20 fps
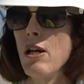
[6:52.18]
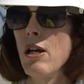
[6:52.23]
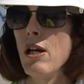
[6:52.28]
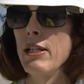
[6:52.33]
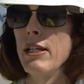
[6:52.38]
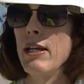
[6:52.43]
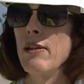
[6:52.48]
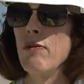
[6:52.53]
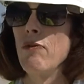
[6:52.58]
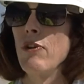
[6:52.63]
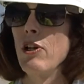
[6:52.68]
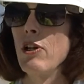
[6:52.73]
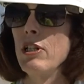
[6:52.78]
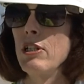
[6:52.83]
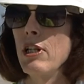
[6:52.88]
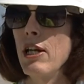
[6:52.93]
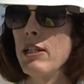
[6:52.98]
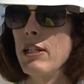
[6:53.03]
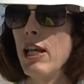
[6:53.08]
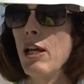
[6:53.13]
Again, very
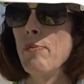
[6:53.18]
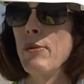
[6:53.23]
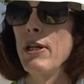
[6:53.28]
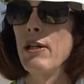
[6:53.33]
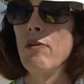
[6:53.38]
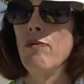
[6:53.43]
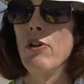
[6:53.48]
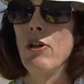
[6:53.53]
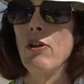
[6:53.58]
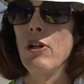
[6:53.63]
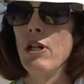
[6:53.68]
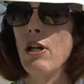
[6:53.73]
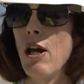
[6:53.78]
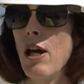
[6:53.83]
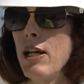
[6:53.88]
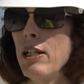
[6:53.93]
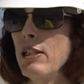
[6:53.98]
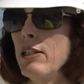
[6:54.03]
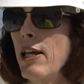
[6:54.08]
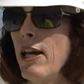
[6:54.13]
dynamic, very
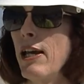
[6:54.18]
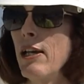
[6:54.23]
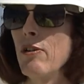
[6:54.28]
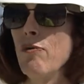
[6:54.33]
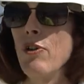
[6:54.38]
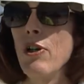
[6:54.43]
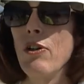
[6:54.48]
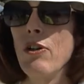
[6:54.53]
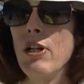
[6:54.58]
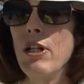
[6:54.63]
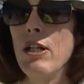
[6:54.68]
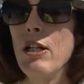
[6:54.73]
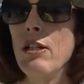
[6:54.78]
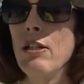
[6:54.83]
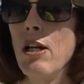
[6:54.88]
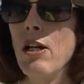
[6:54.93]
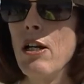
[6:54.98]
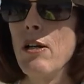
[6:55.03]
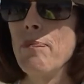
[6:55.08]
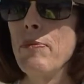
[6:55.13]
high tech, very
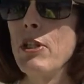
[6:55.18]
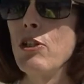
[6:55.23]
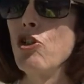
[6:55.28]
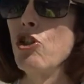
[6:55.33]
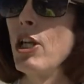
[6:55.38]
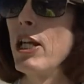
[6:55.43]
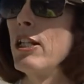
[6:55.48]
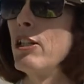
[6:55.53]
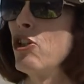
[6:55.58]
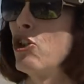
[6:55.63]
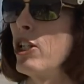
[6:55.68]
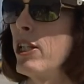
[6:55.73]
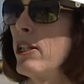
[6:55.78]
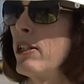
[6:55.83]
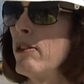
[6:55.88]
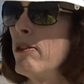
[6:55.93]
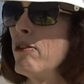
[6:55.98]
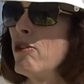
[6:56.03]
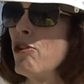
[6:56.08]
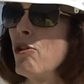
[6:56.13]
um,
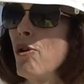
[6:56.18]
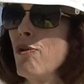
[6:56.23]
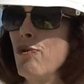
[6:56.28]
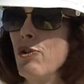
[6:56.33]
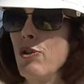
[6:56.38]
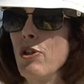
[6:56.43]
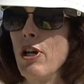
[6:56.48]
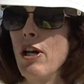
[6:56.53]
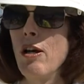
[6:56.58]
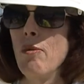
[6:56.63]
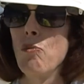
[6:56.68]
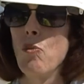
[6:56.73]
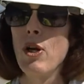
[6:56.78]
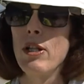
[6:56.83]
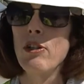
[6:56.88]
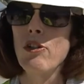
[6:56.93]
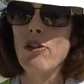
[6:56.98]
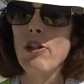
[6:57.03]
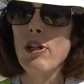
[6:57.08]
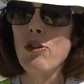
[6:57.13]
changing. So if you come
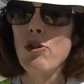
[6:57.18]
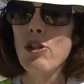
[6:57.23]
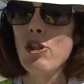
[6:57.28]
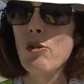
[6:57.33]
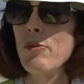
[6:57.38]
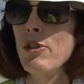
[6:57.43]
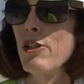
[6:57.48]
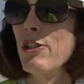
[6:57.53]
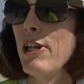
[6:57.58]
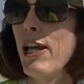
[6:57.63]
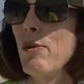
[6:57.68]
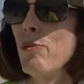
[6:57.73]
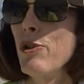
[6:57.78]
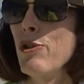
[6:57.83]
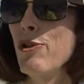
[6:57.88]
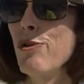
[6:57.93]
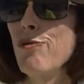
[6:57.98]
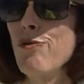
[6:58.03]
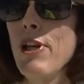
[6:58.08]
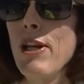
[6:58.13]
once at Christmas time
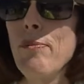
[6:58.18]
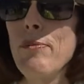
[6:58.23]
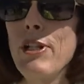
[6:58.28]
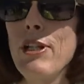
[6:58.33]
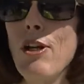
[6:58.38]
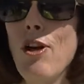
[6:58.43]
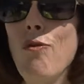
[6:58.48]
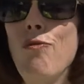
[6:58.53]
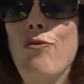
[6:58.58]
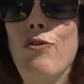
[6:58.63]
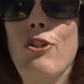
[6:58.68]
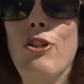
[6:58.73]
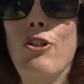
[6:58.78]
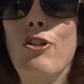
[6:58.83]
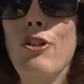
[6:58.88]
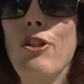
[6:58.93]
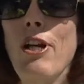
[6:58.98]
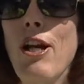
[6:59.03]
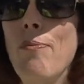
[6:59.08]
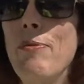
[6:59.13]
with your family, hopefully you
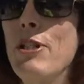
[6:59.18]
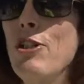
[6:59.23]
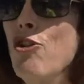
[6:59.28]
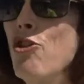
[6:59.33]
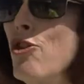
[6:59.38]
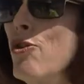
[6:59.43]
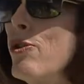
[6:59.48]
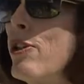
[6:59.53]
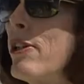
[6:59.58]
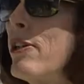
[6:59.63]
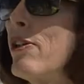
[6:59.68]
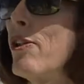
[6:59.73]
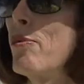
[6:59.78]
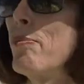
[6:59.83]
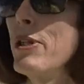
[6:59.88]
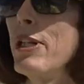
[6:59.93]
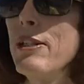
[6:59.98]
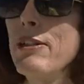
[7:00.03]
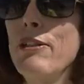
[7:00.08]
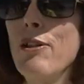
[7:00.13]
can come in June and it'll
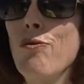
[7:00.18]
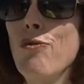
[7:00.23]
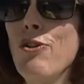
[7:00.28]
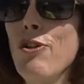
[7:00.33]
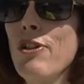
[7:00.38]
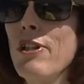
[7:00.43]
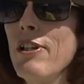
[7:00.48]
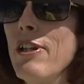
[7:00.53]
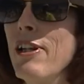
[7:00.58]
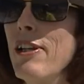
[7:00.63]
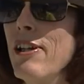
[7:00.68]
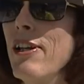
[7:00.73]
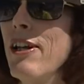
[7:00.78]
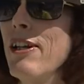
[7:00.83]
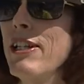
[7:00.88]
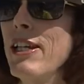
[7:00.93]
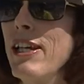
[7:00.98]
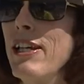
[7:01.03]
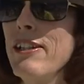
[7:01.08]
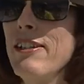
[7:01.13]
be different eh,
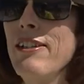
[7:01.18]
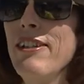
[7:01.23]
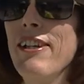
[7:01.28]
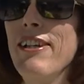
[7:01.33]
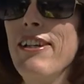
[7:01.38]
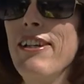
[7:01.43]
again